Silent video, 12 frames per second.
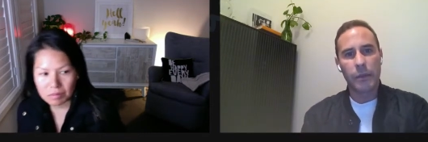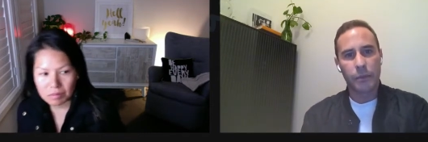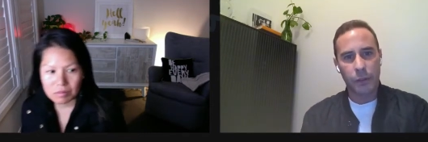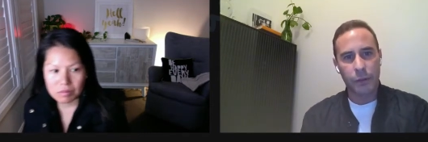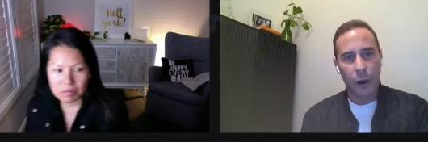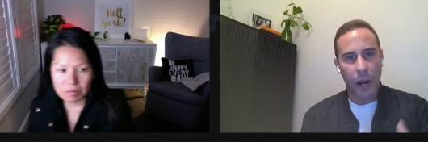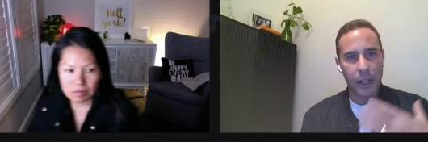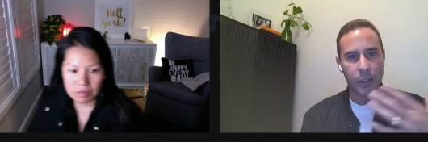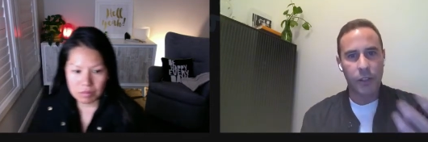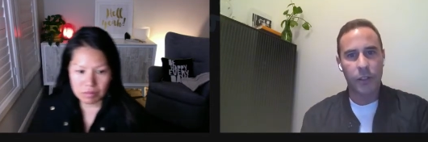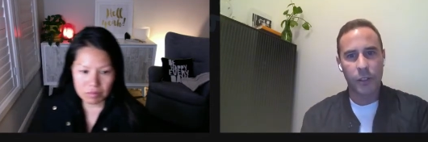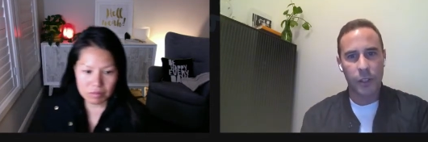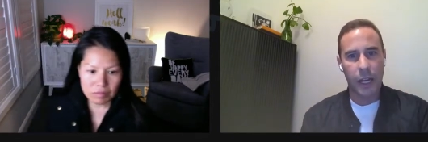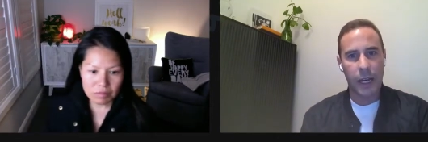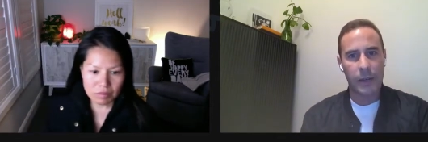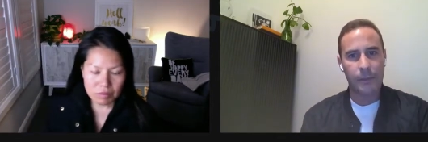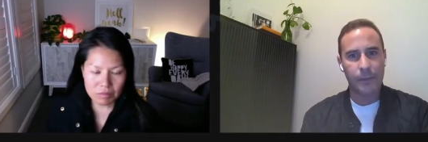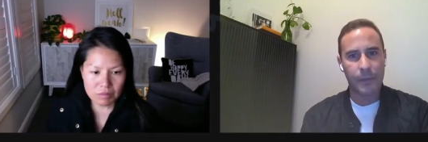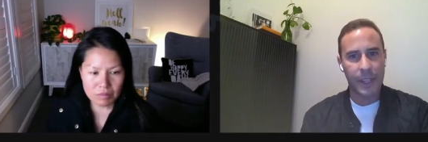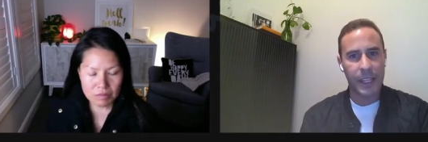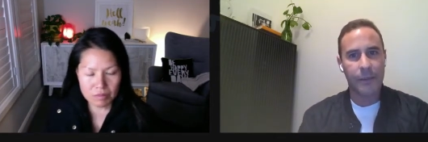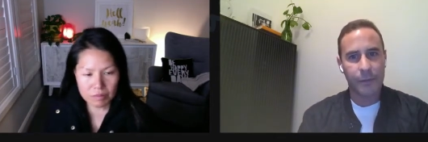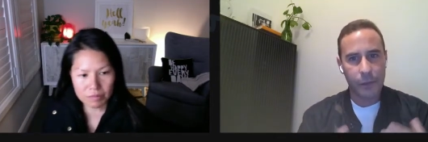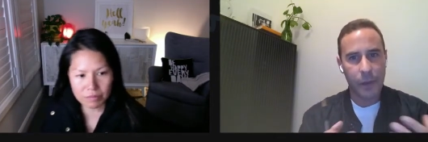Speaker 1: providing you um, the
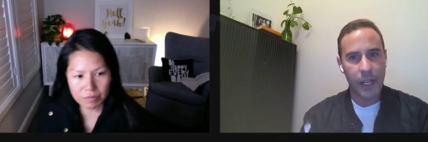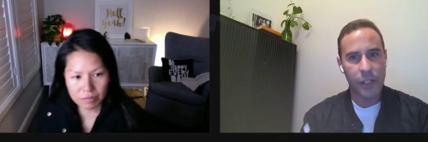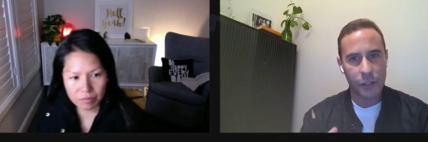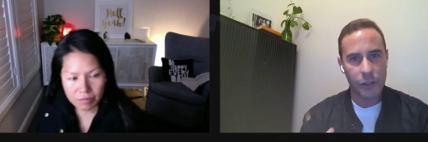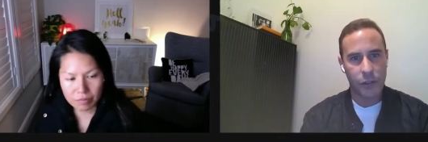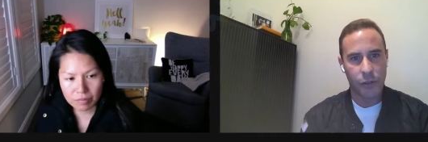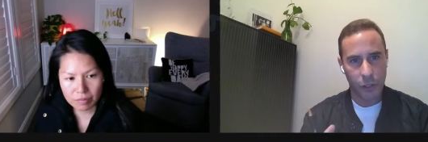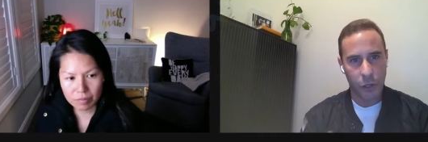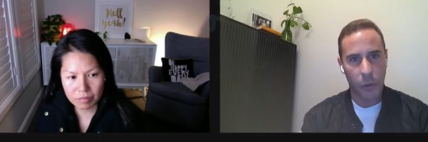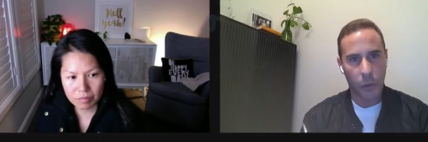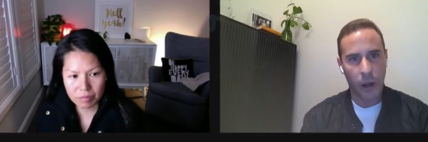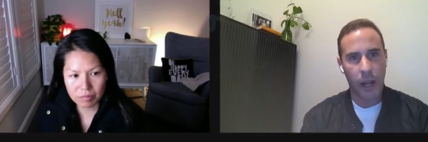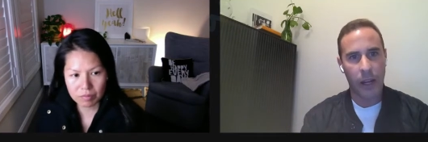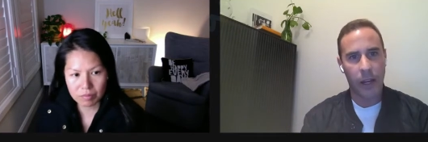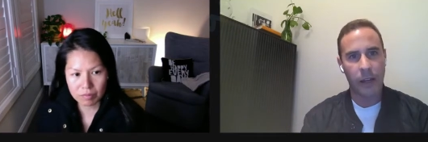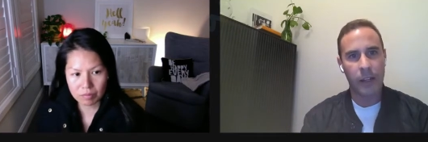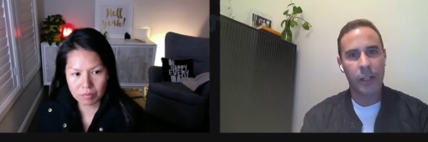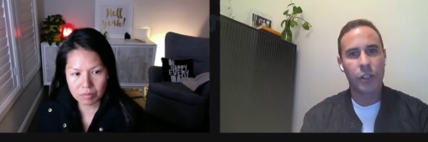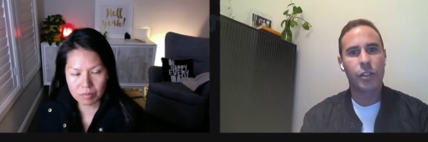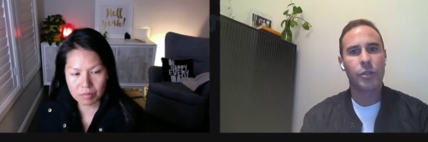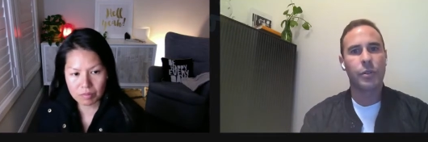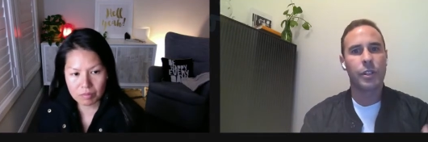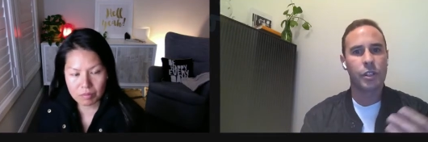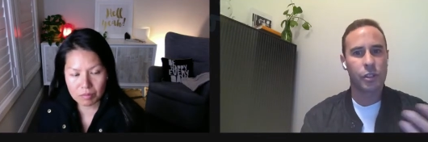information you require to
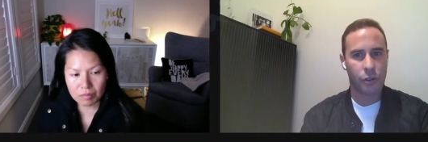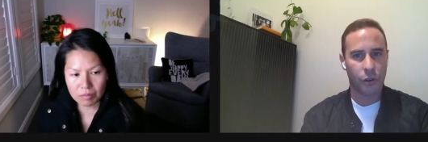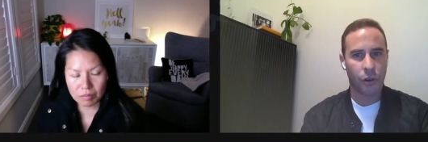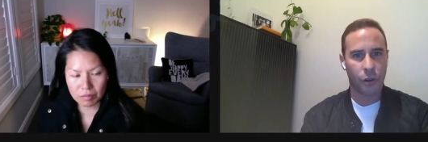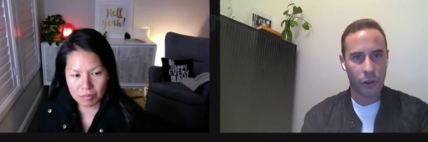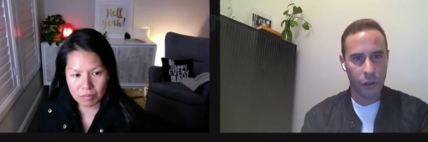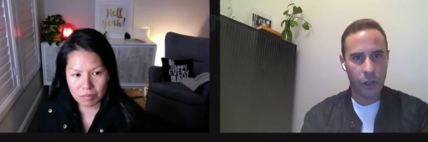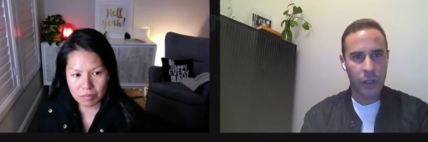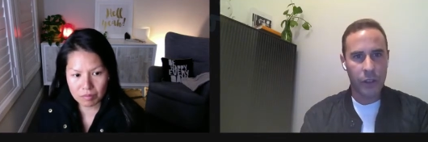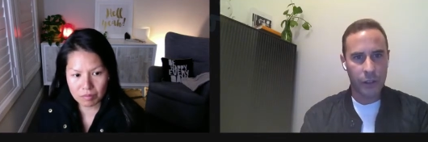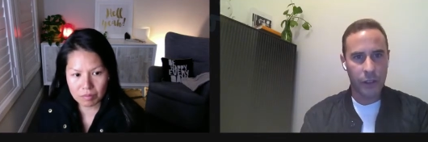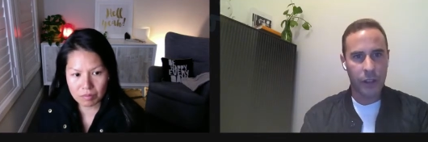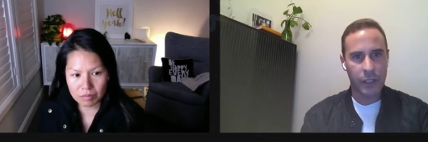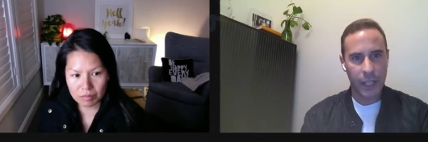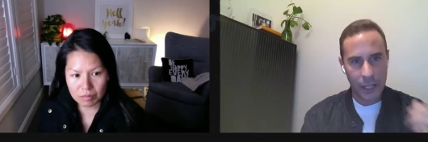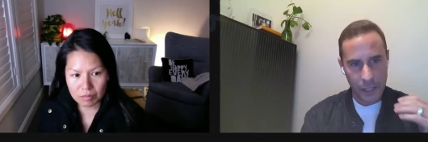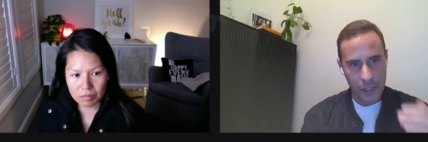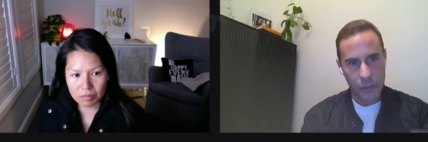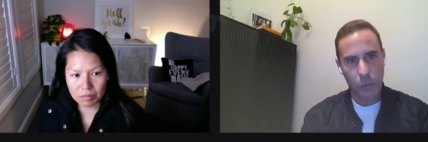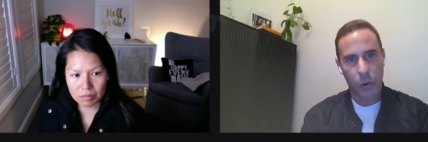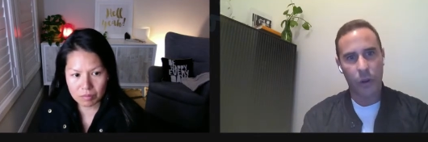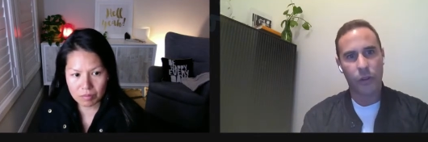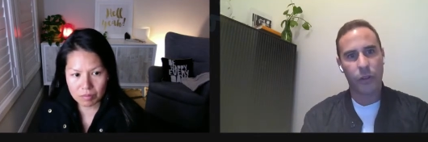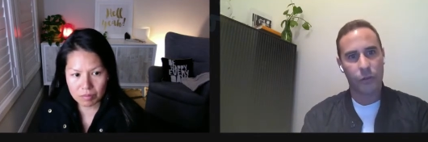ensure that yes, it's
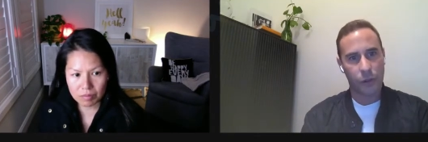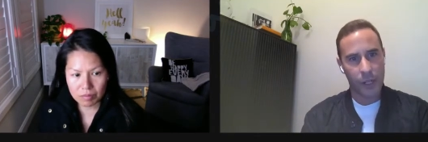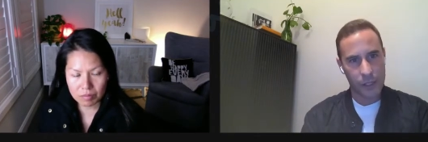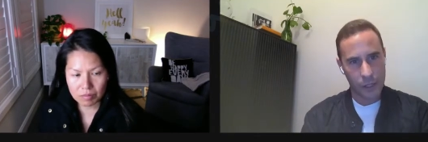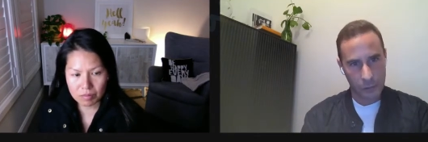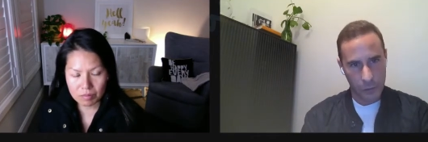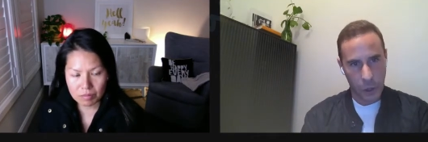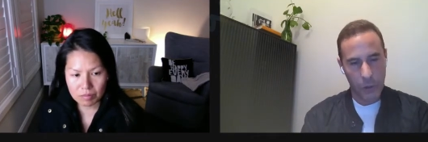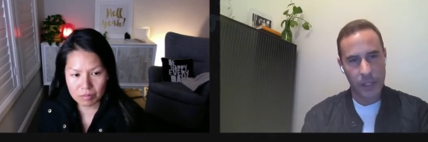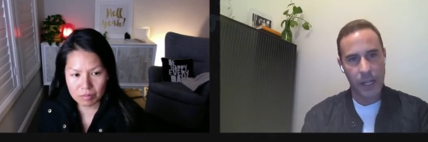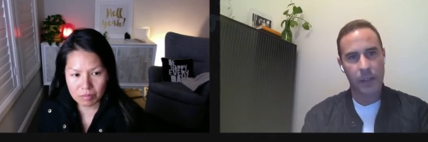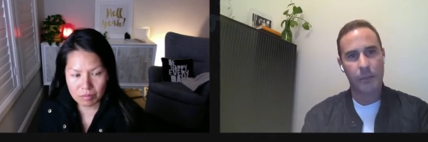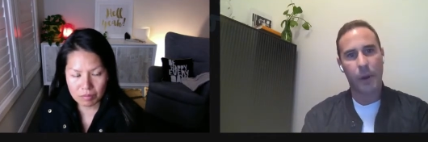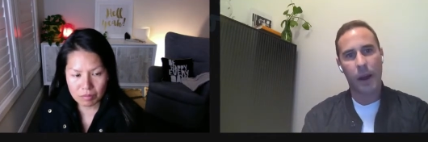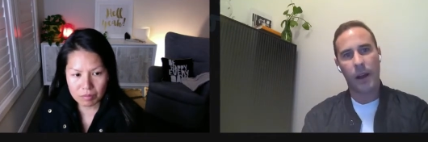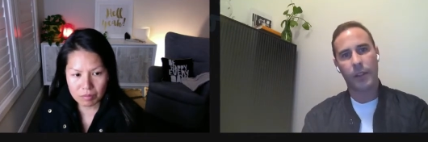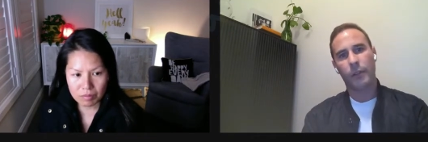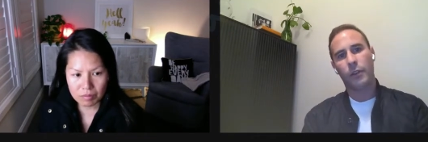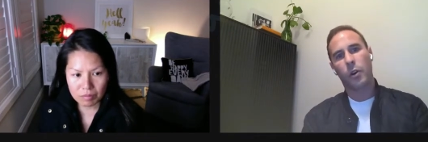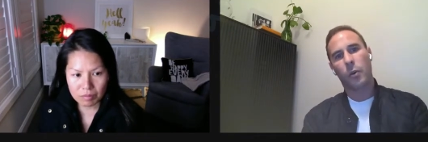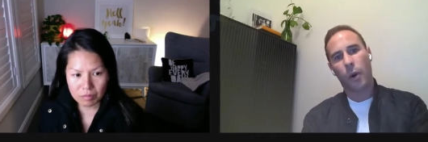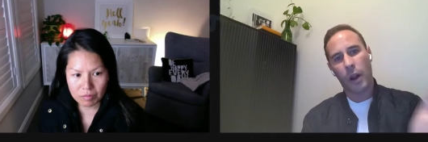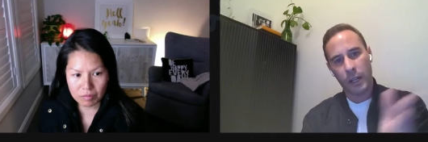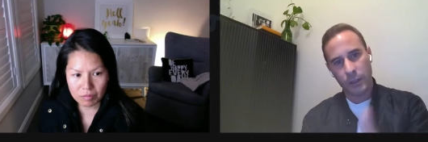worth the risk of going down the path of
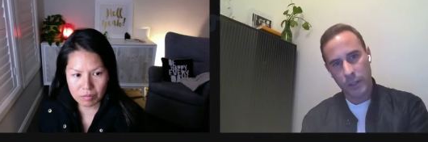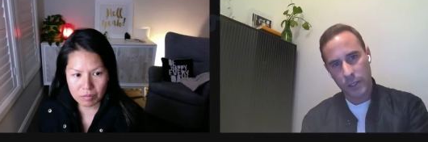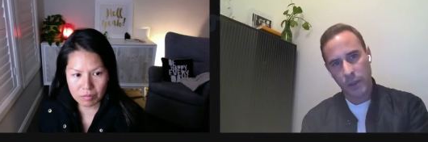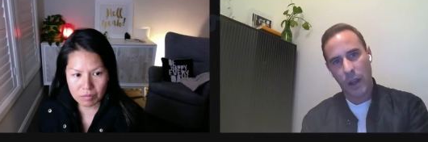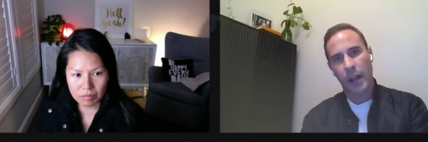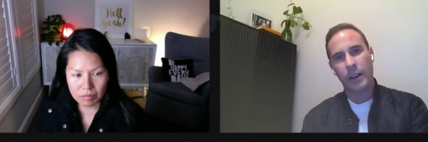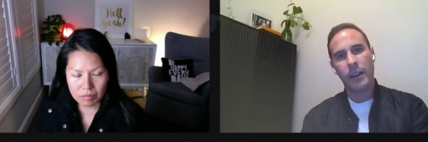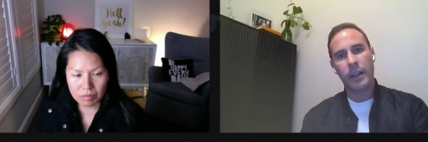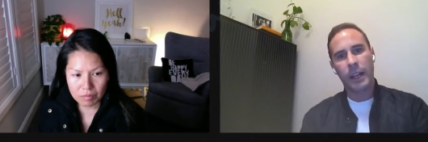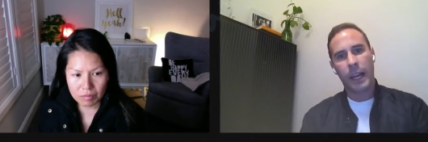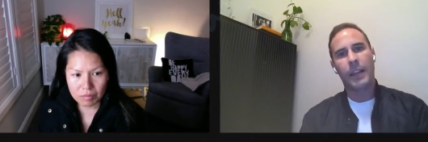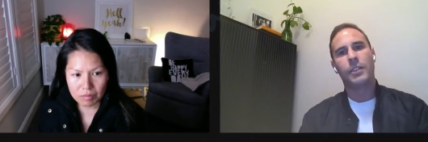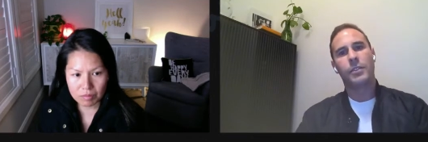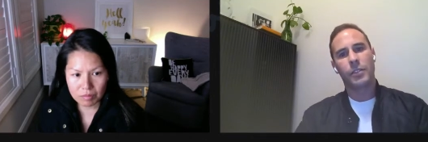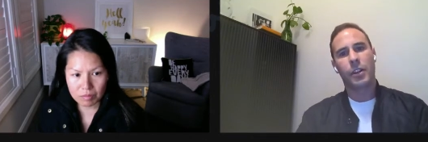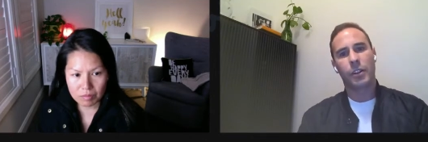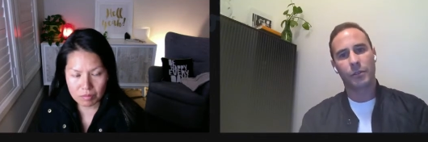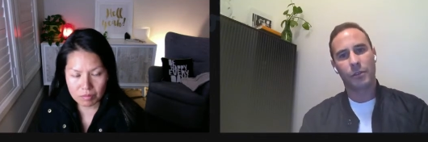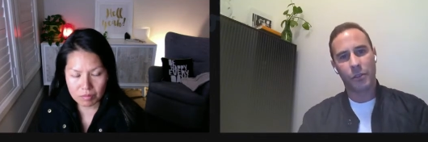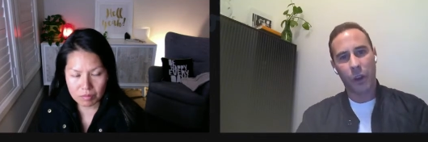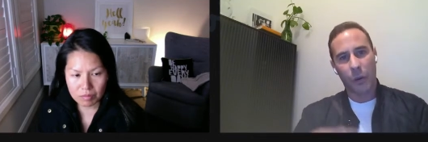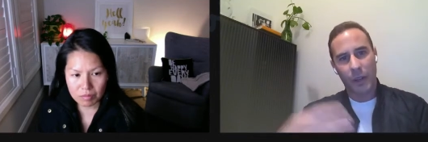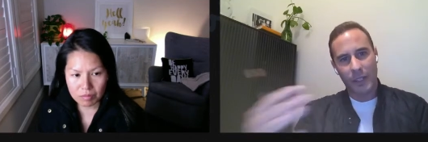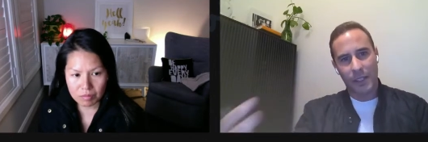acquiring the site and you know
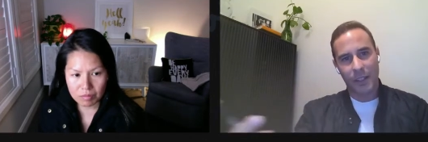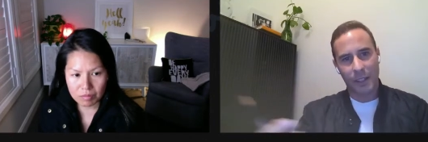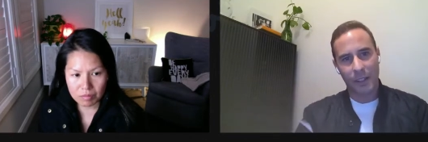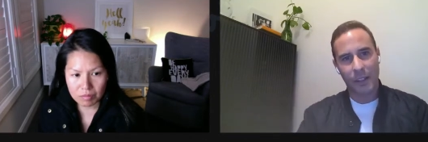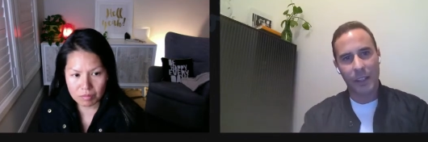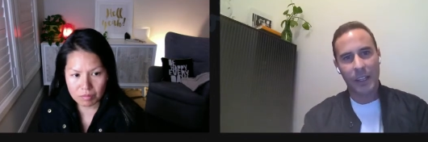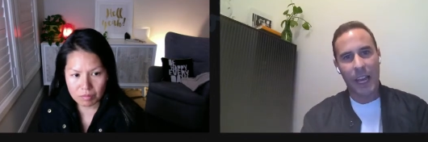going to